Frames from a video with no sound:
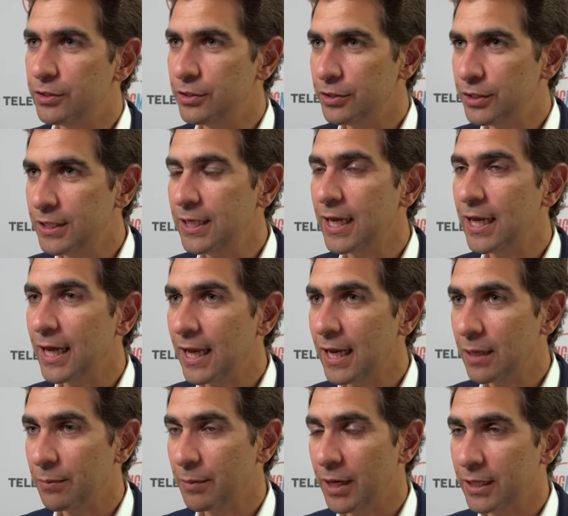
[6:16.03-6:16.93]
the
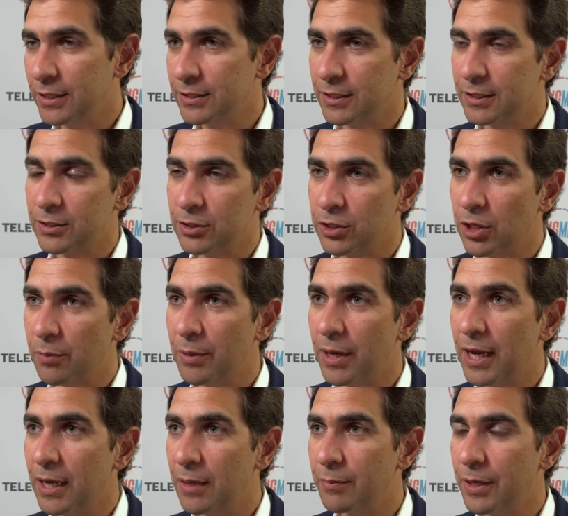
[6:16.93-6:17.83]
elements and some
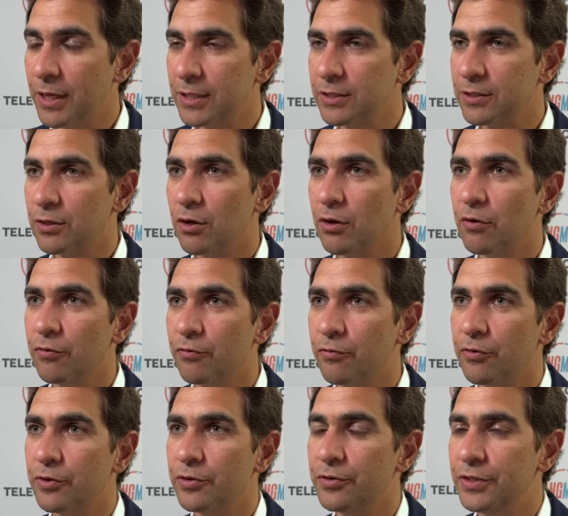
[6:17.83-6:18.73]
elements
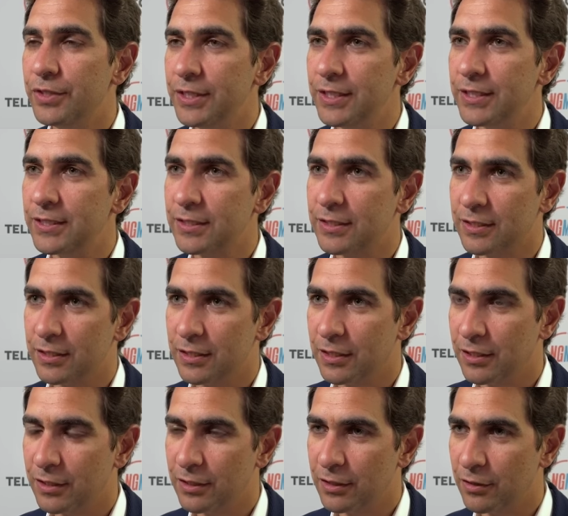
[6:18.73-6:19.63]
of uh, this
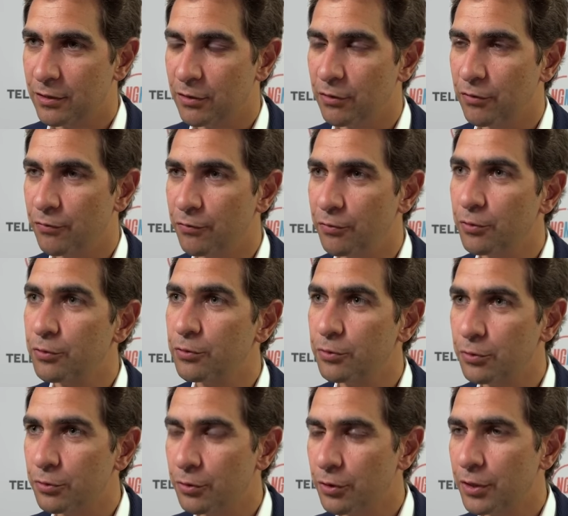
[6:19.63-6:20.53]
uh,
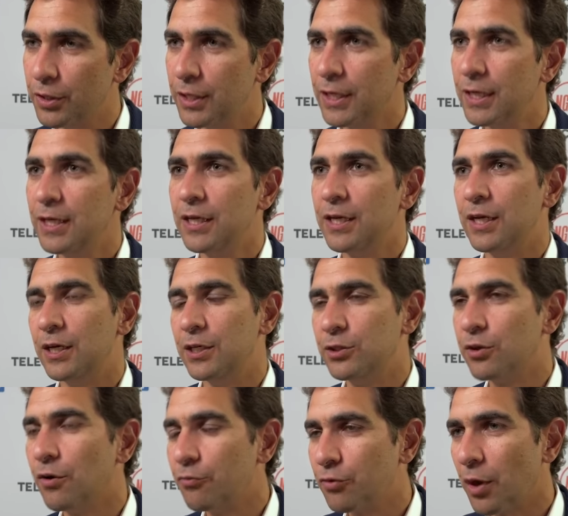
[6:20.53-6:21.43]
future
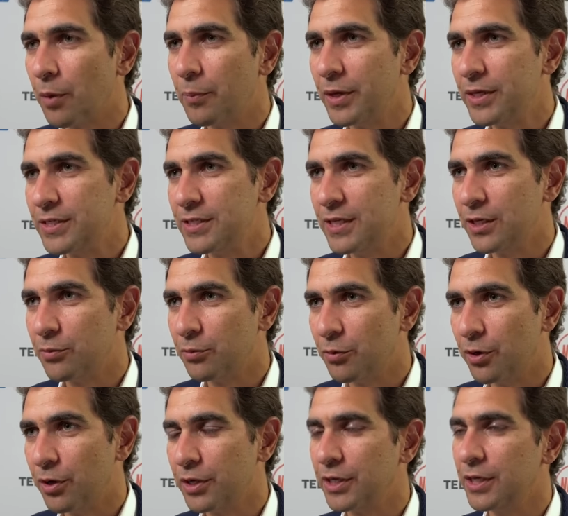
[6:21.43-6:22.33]
software-based
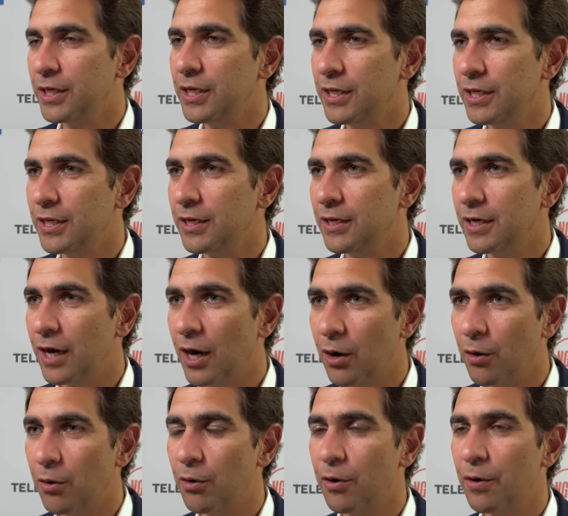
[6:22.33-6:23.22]
network in
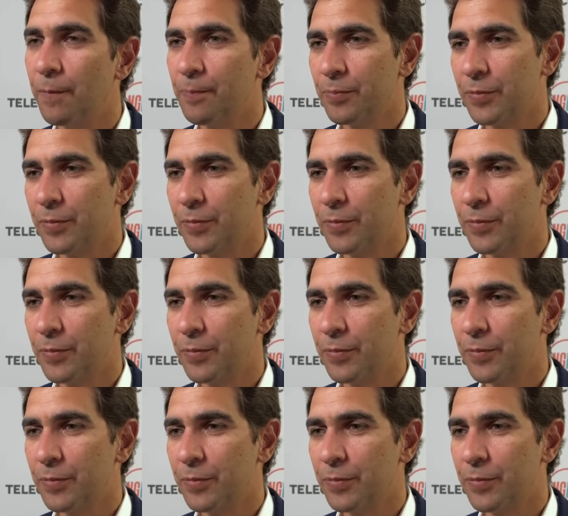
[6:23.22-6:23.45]
our